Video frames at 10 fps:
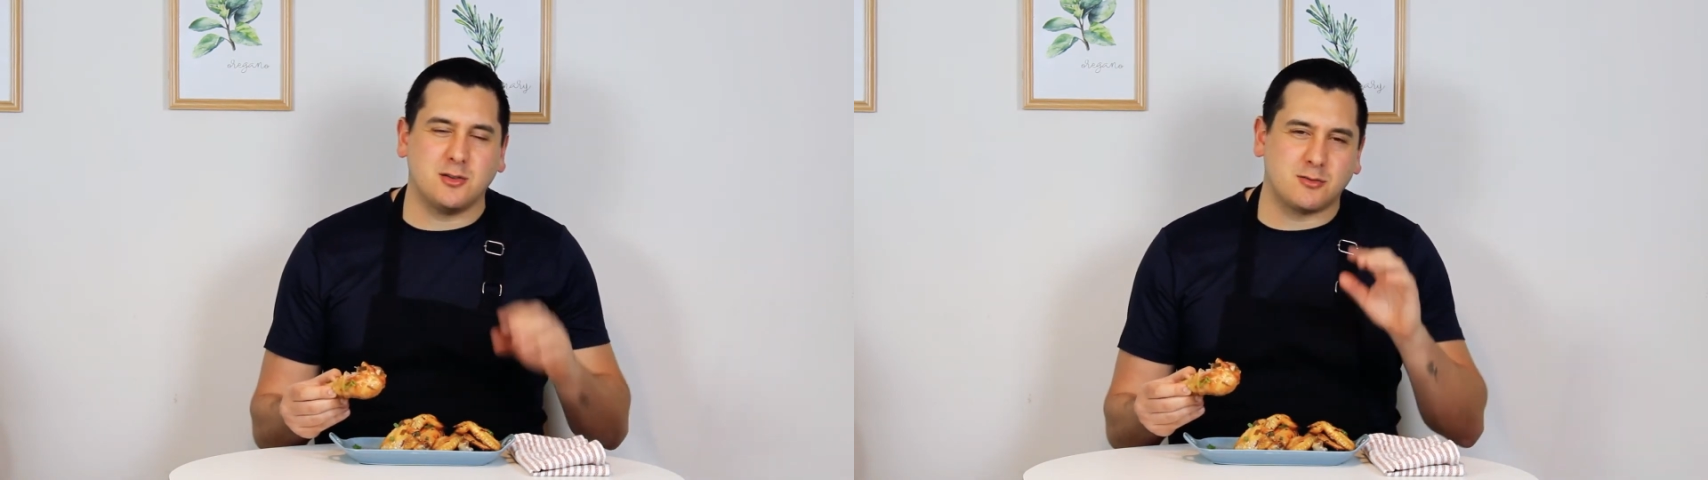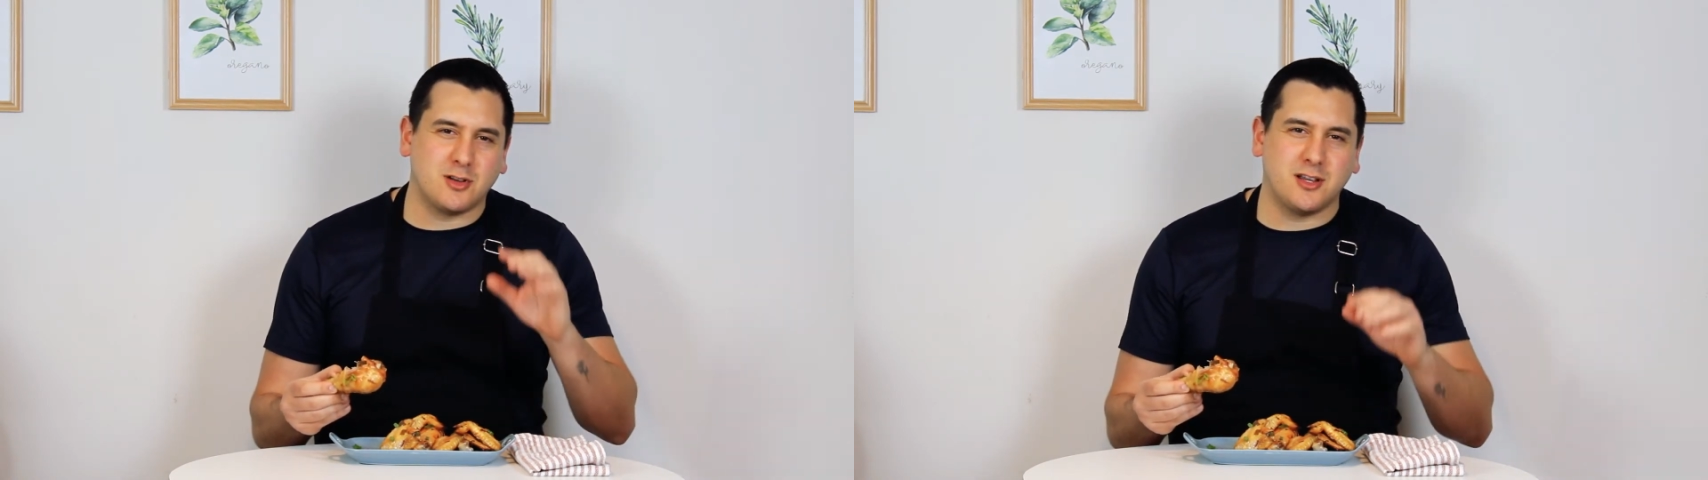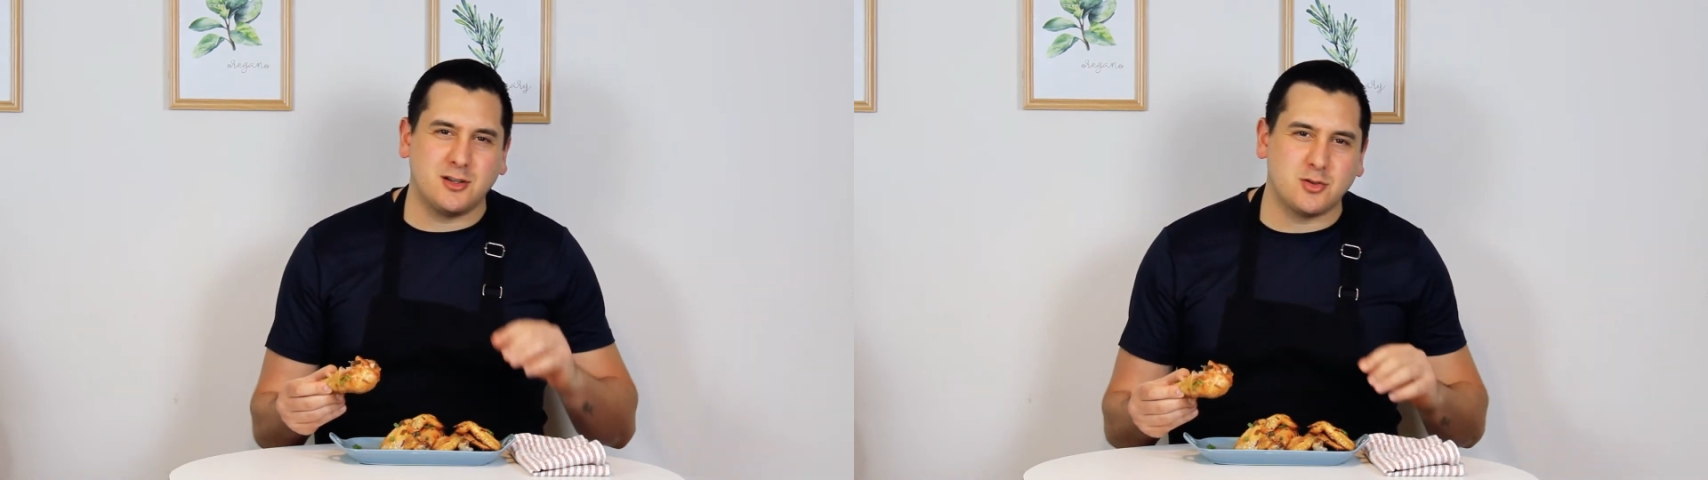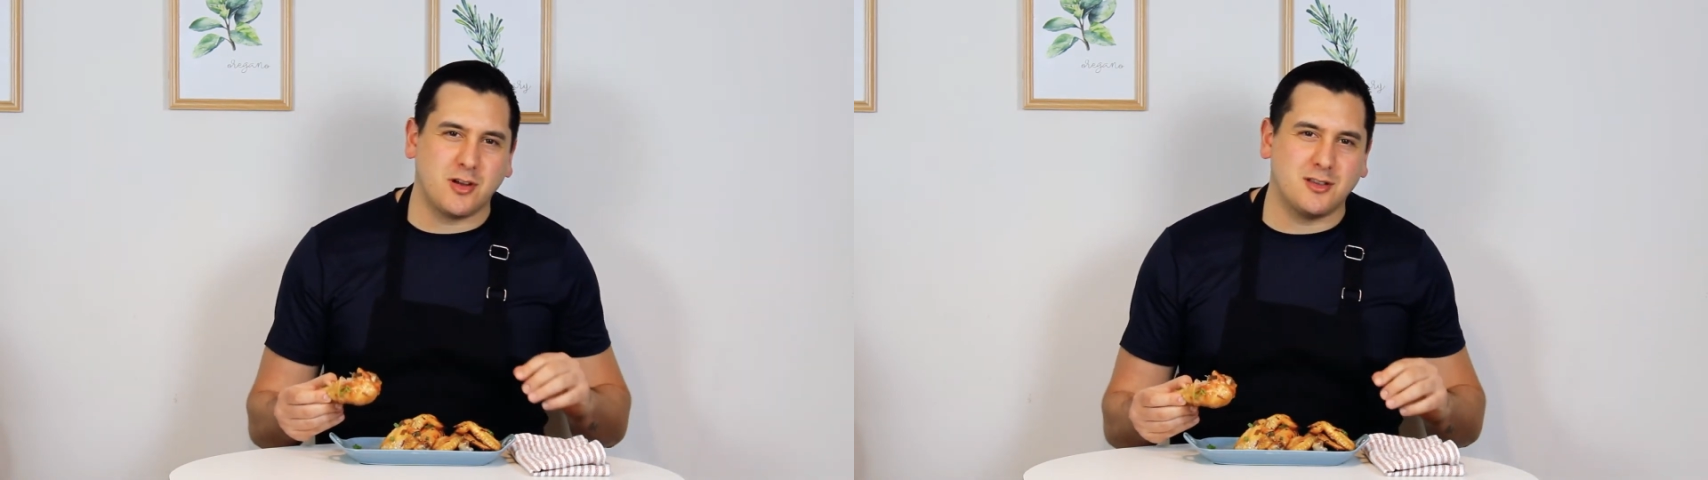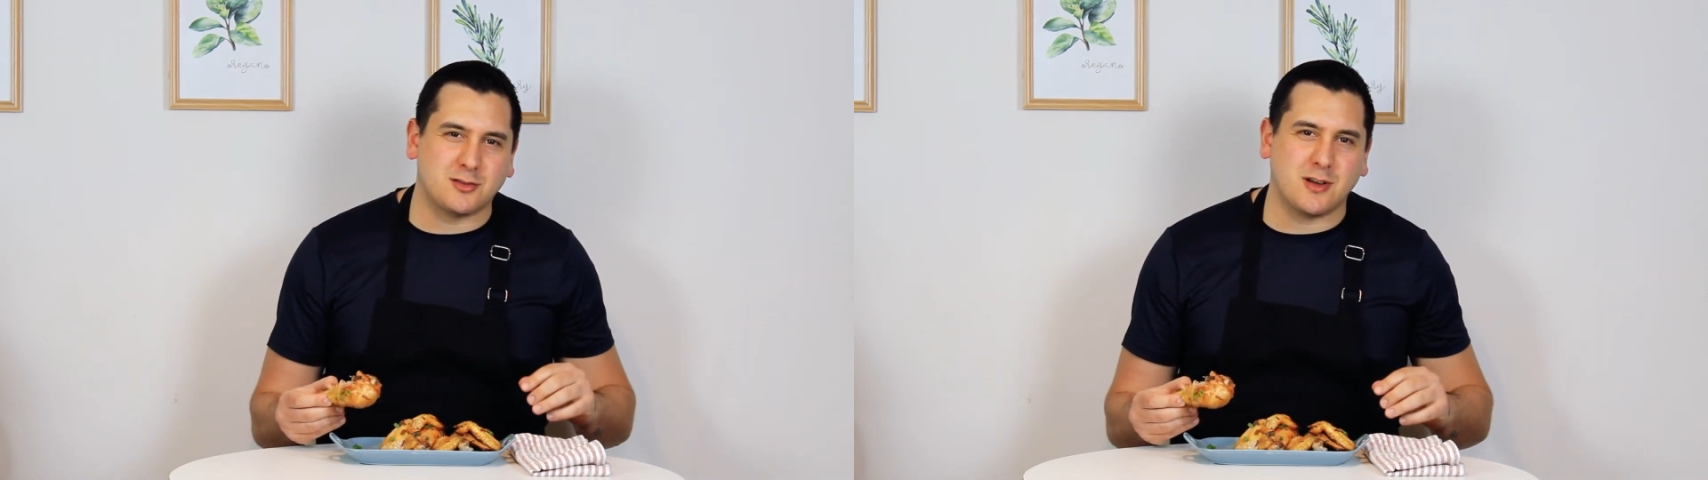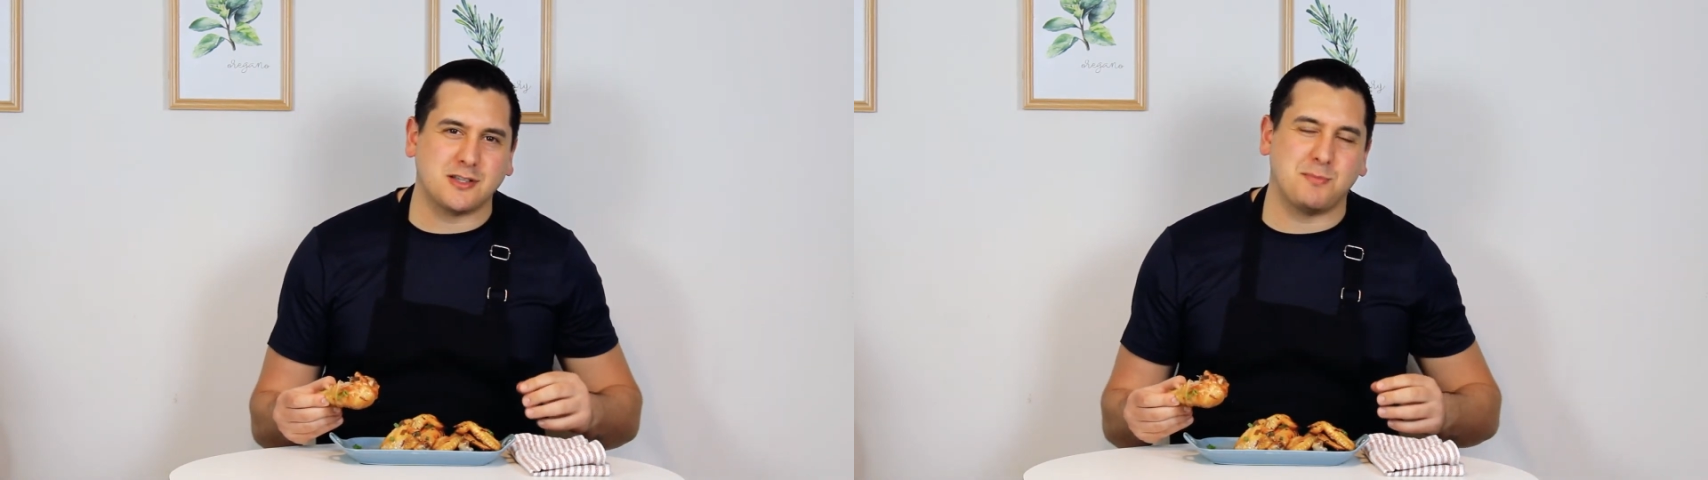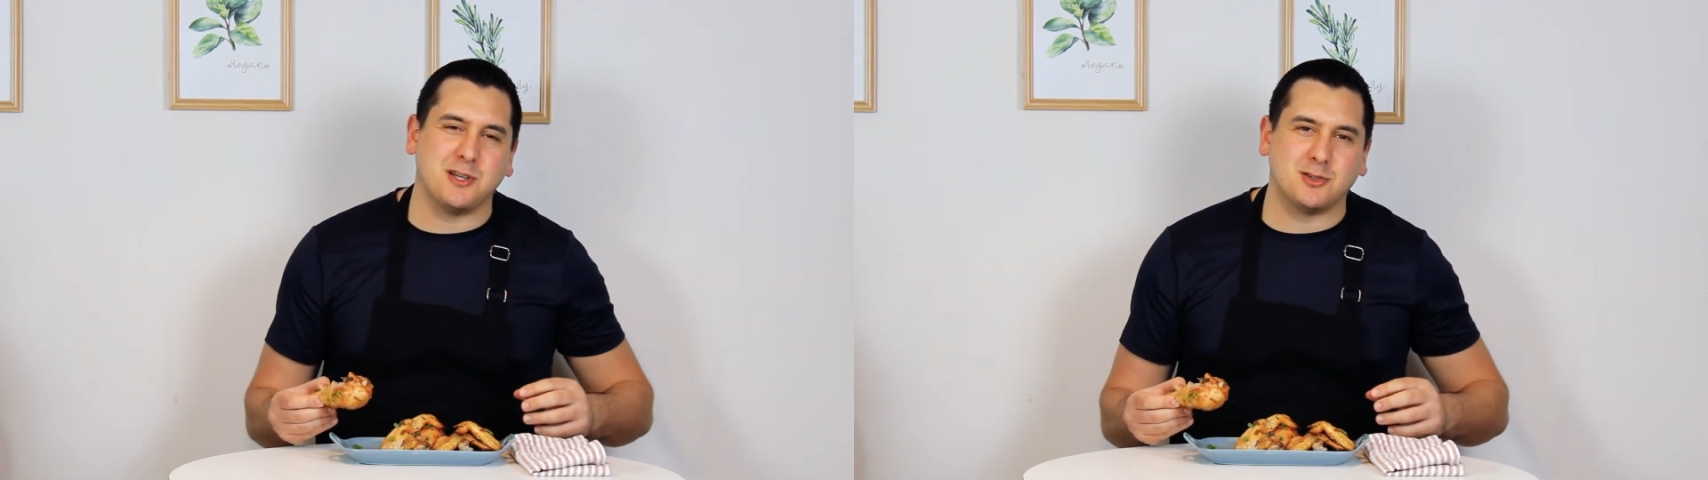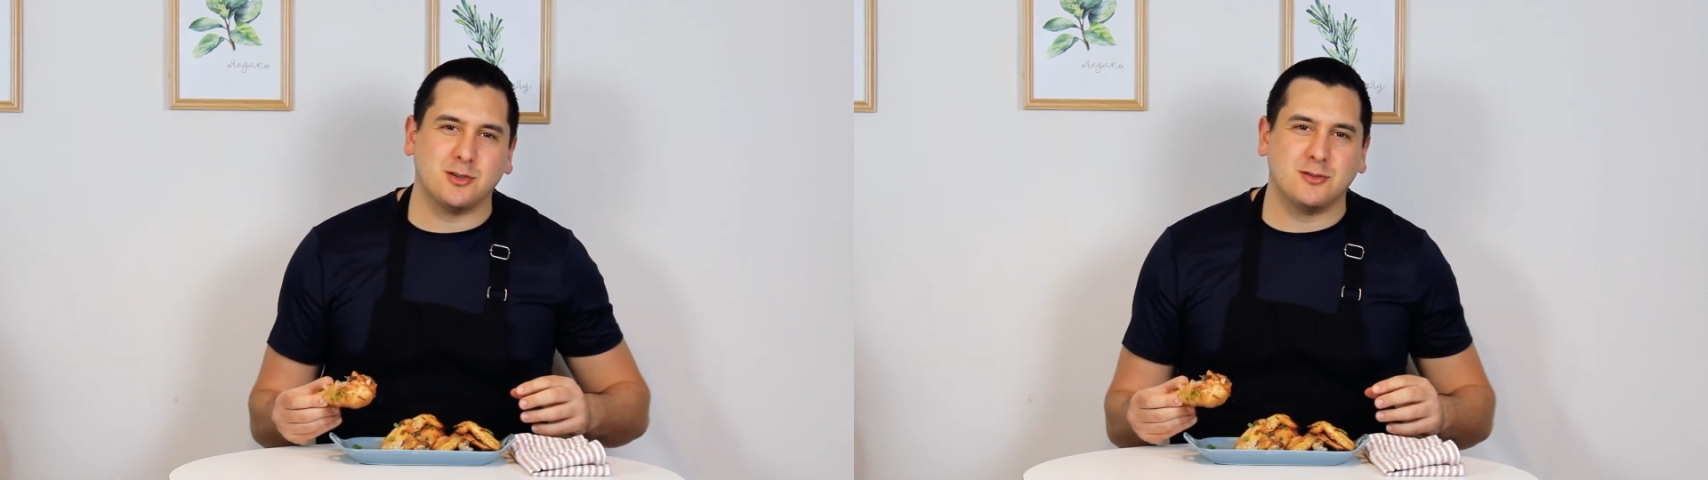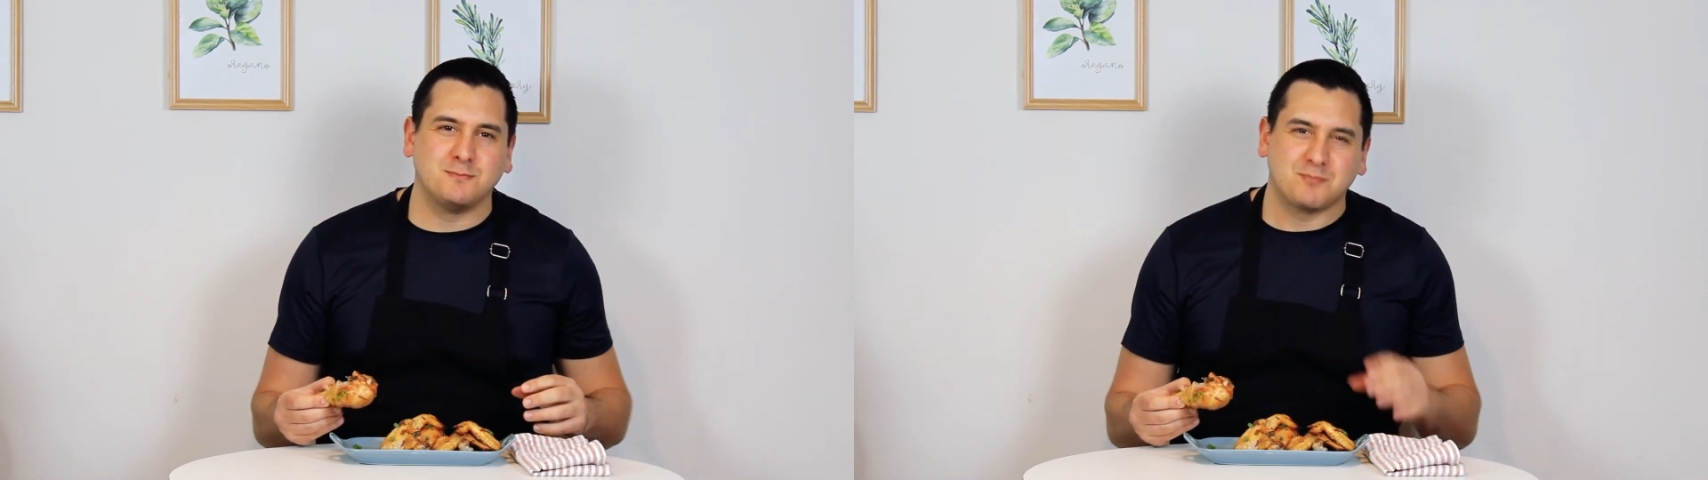really enjoying this recipe too.